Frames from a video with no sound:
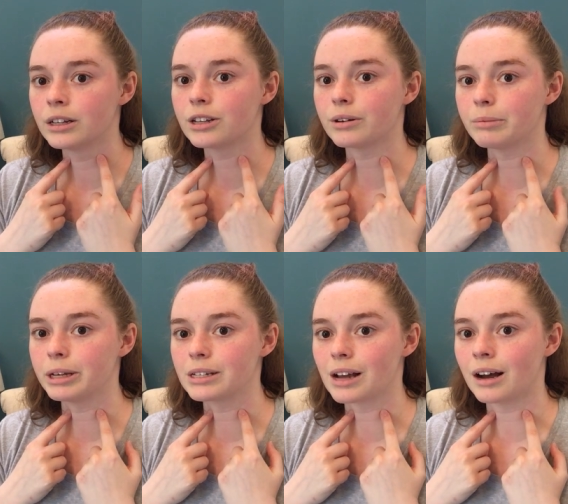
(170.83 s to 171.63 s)
So you want to
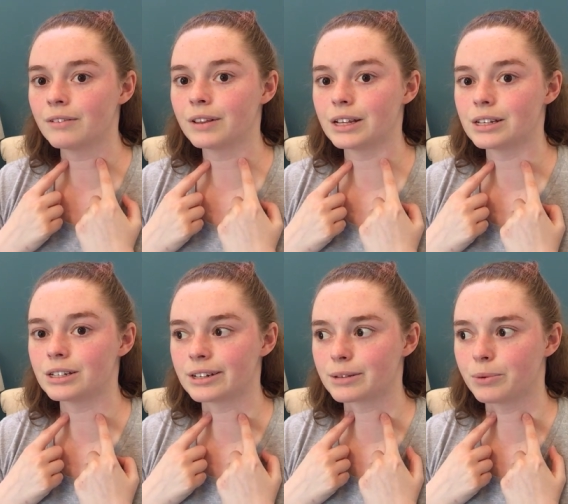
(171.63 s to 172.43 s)
be soft. This
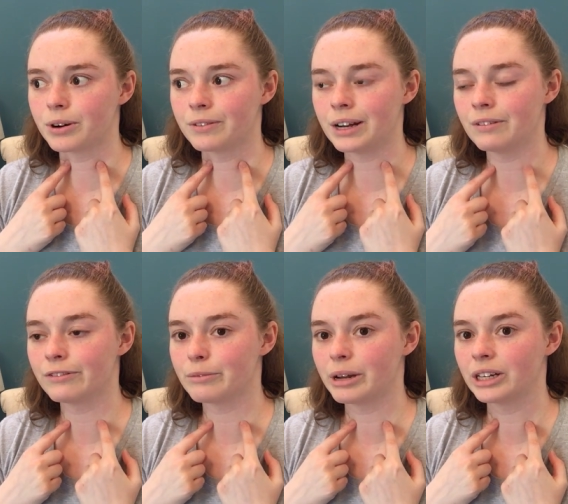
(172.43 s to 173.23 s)
is just more of an
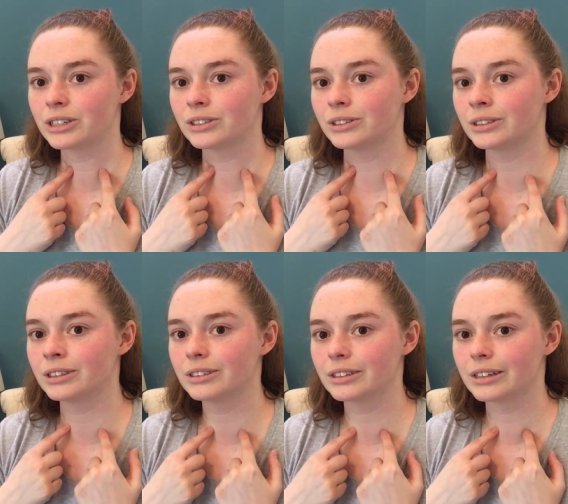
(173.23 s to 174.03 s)
informational
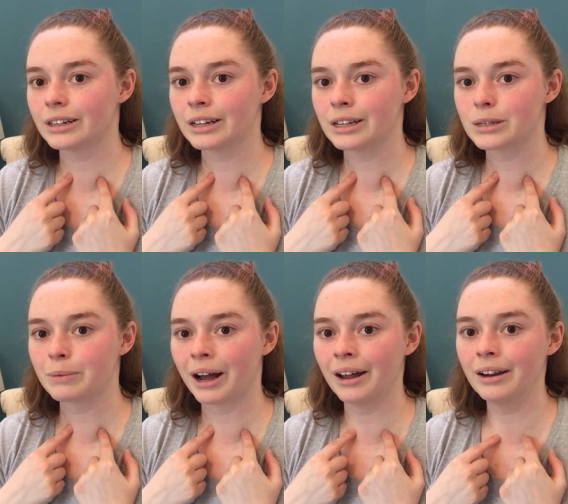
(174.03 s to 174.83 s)
learning
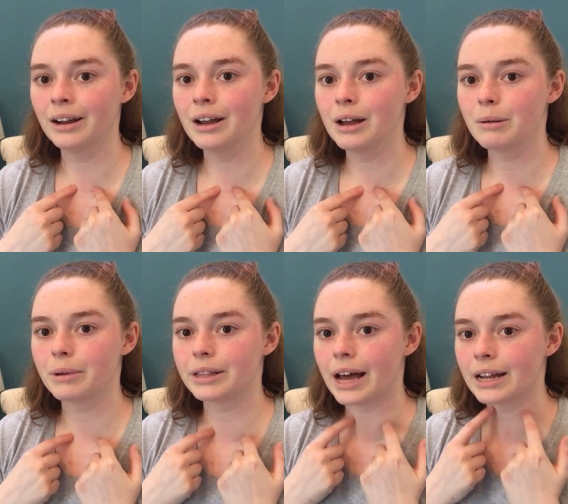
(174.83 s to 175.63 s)
spot.
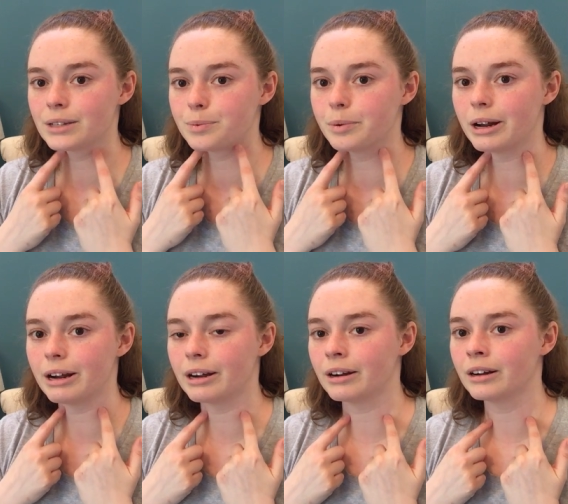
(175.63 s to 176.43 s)
But that's
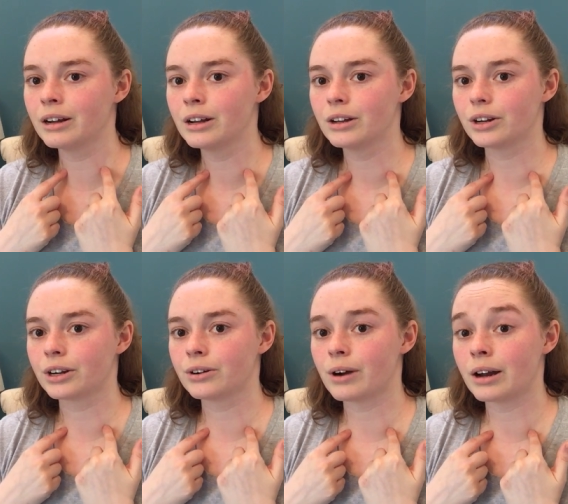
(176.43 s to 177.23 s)
where your
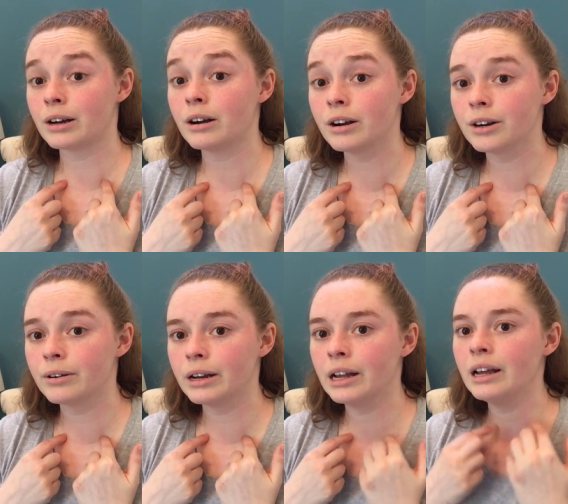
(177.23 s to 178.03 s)
carotid
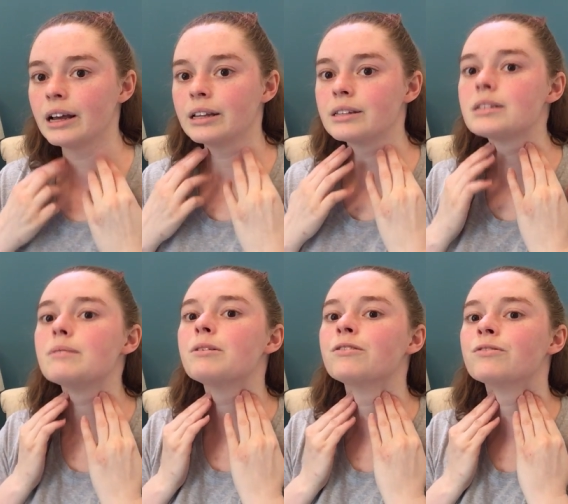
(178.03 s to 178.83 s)
artery and
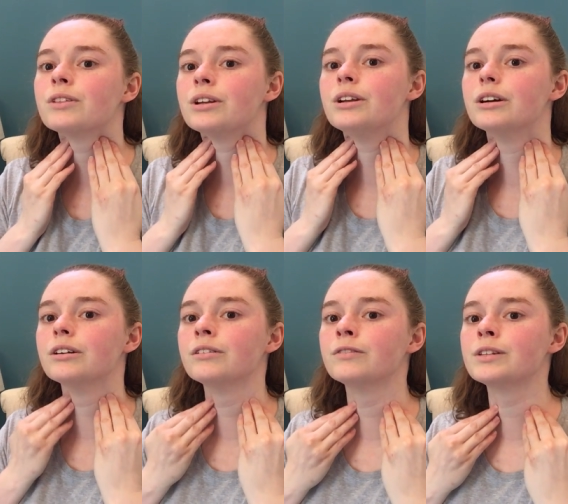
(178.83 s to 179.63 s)
some of the
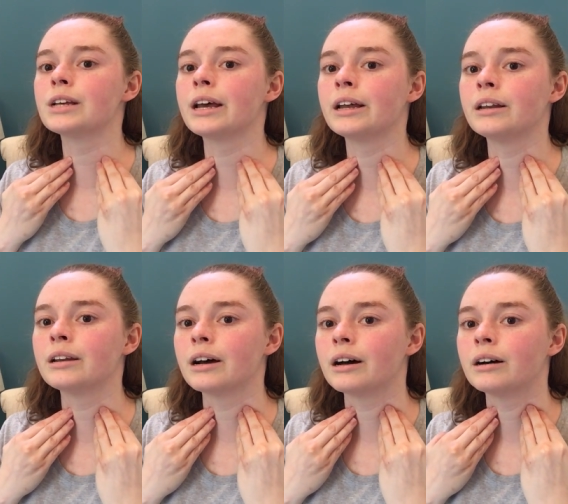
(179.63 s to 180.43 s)
nerves
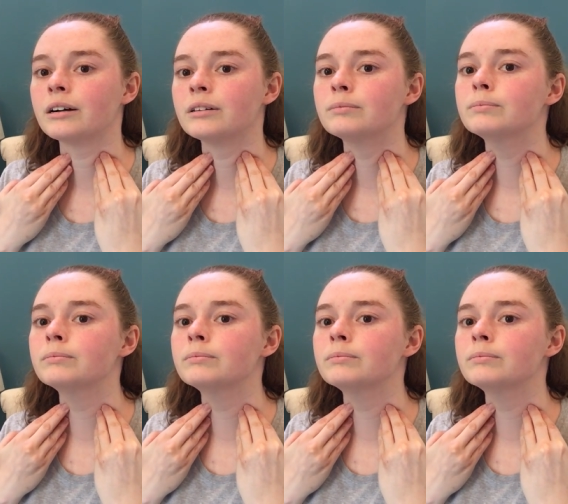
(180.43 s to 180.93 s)
and uh,